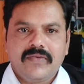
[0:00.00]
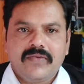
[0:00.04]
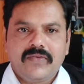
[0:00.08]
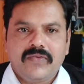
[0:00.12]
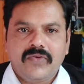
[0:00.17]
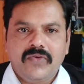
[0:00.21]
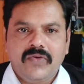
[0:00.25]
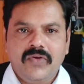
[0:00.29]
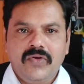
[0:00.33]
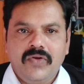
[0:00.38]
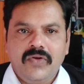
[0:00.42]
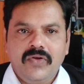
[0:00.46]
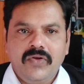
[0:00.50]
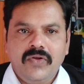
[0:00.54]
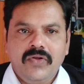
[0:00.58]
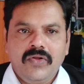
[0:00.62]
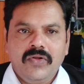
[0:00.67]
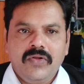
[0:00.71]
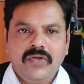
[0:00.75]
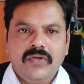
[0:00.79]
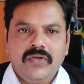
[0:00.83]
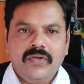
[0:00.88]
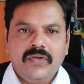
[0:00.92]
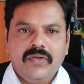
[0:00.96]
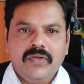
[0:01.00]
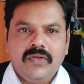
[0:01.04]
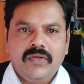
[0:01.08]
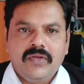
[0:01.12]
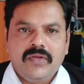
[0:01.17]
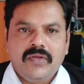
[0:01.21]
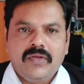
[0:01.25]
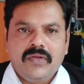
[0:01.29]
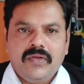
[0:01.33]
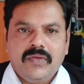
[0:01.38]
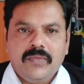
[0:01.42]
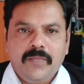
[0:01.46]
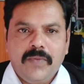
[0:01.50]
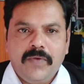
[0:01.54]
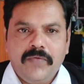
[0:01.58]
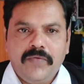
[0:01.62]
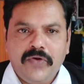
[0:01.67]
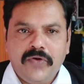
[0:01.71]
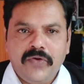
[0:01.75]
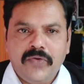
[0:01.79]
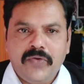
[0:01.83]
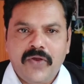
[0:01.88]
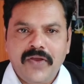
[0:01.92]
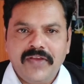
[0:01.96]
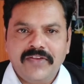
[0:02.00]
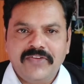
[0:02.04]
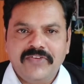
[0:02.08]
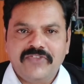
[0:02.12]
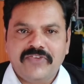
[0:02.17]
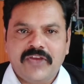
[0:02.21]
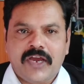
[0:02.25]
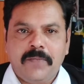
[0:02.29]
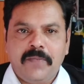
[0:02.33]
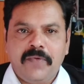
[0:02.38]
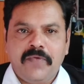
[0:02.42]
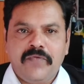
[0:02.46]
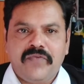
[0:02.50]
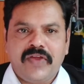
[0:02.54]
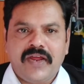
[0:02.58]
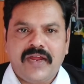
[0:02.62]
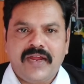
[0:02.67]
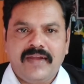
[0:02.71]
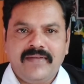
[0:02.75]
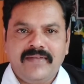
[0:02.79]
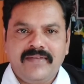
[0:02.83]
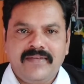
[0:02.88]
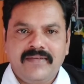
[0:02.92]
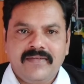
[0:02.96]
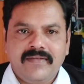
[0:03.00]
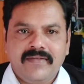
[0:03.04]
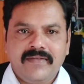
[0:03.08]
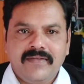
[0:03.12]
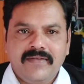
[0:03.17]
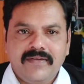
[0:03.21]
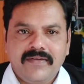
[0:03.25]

So before going to topic friends,